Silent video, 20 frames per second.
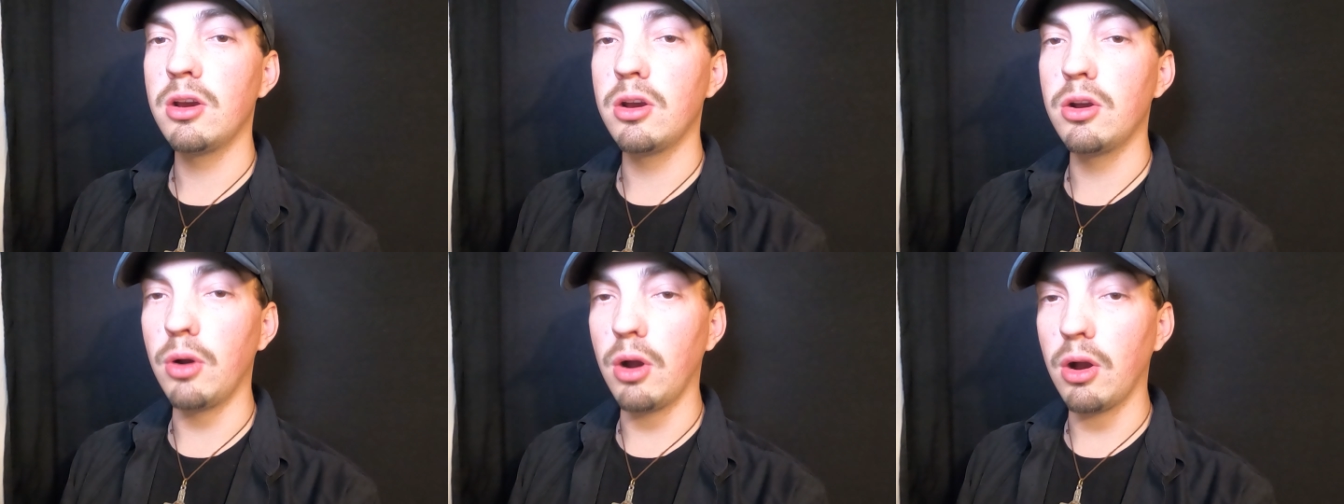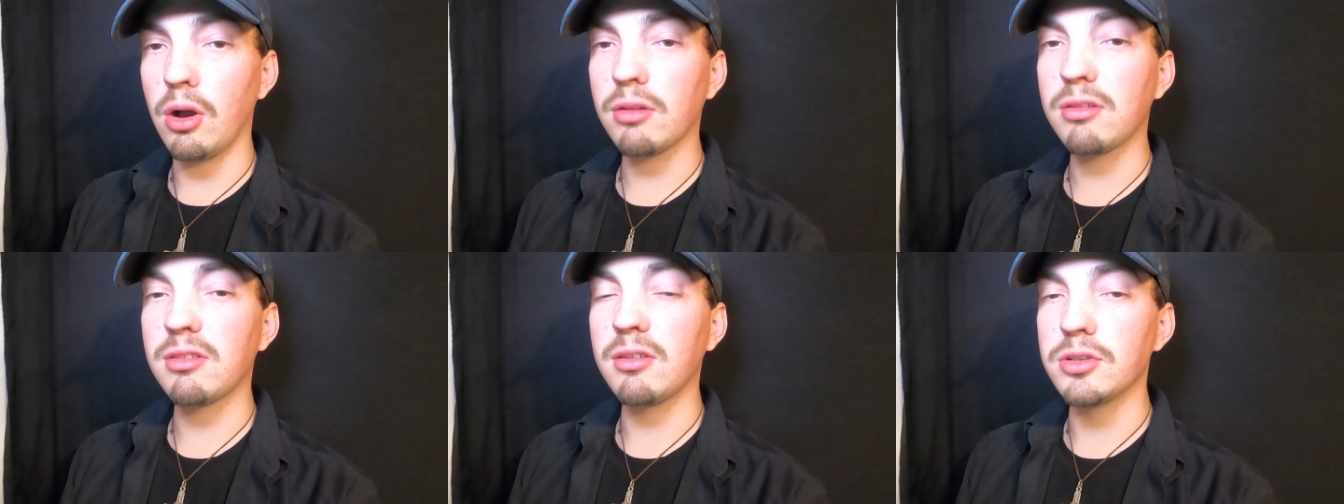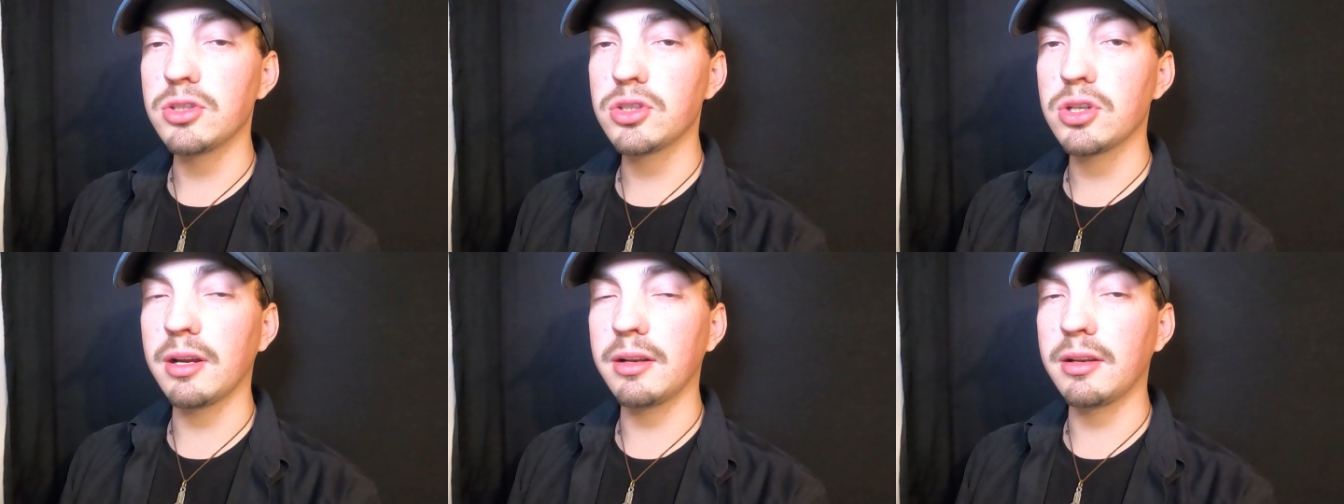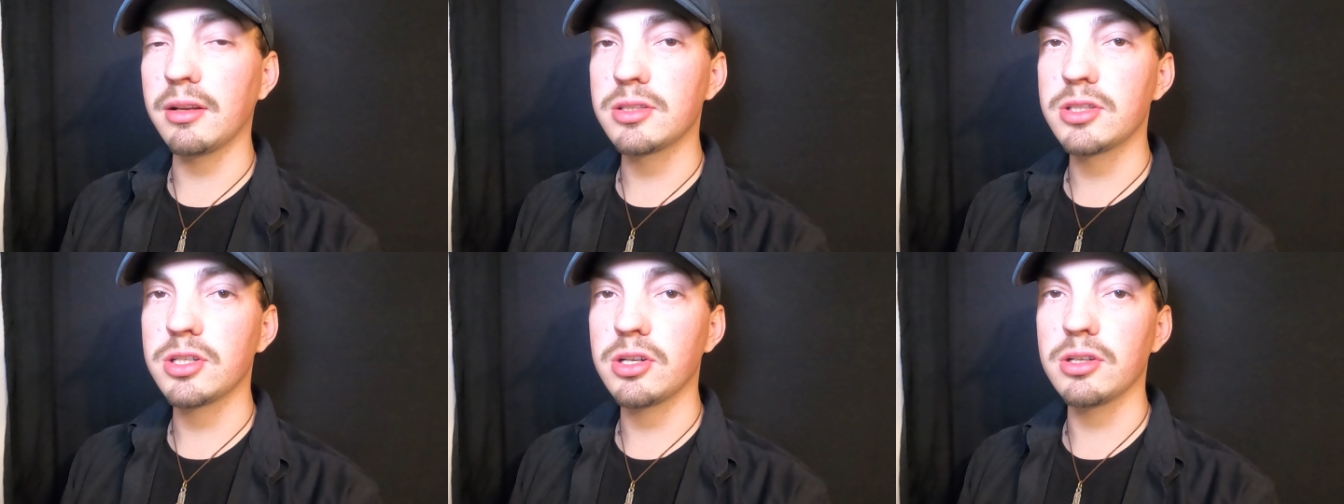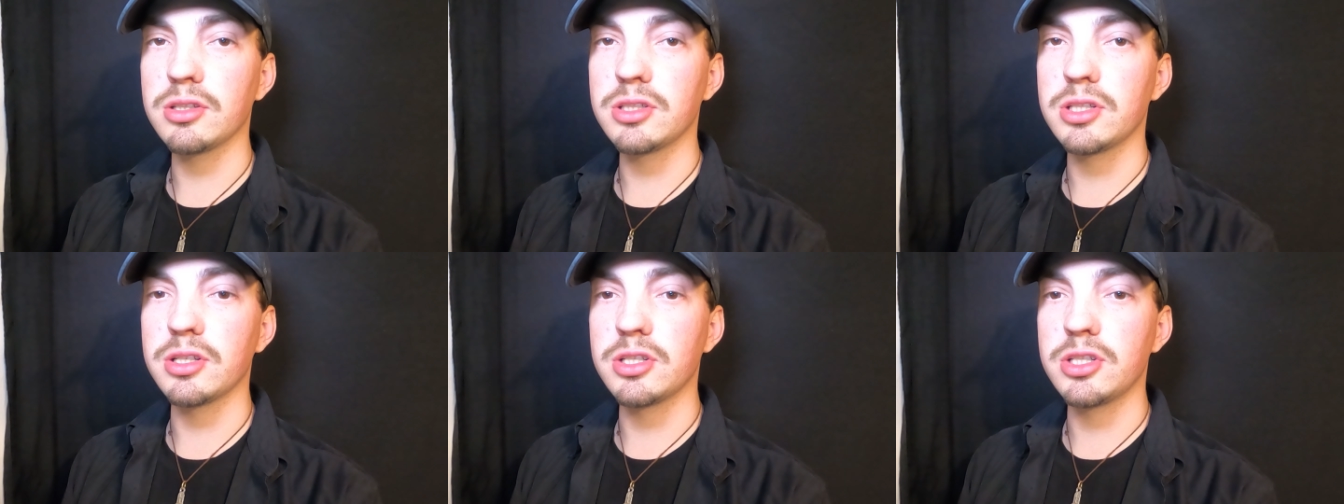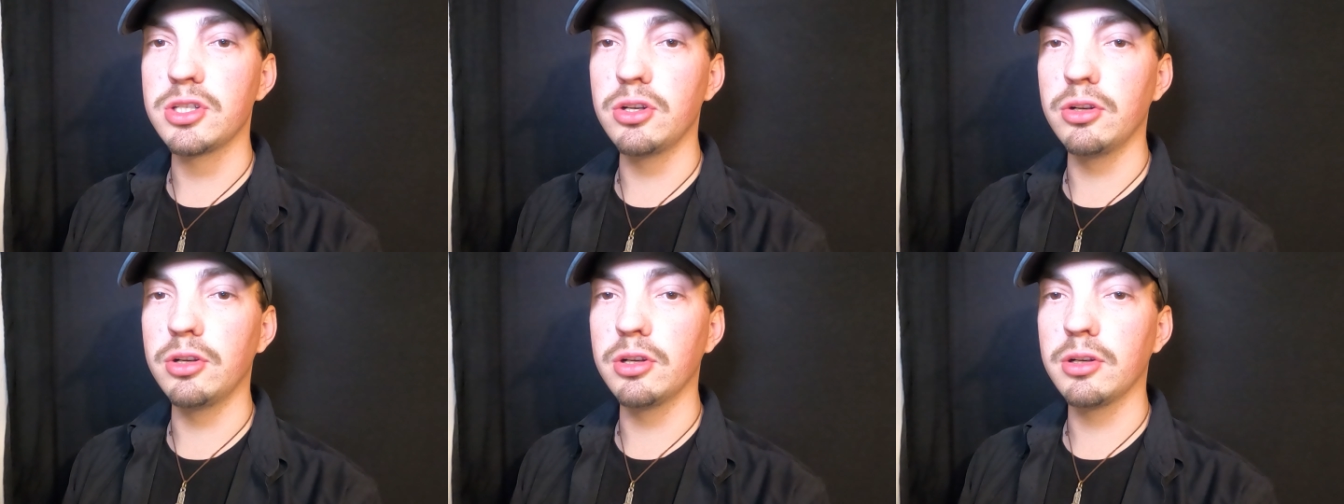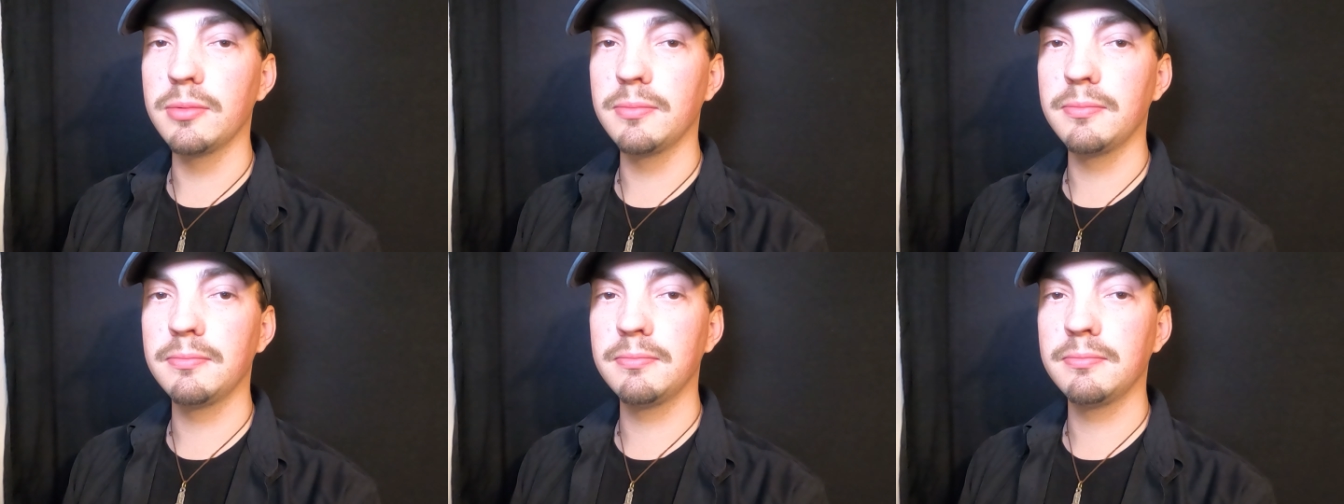who also tried to charge the
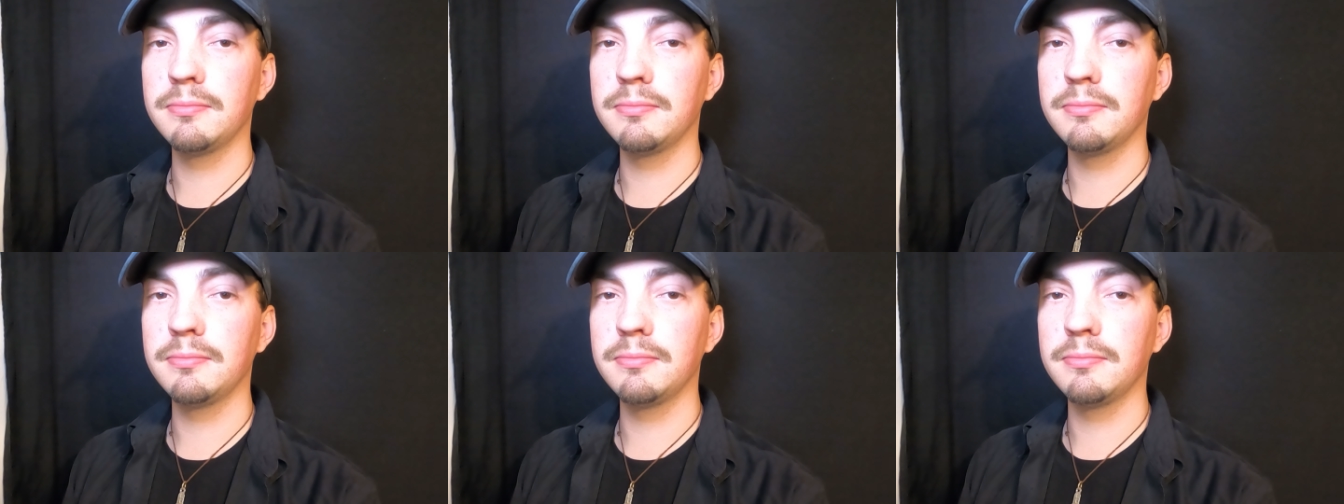shooter;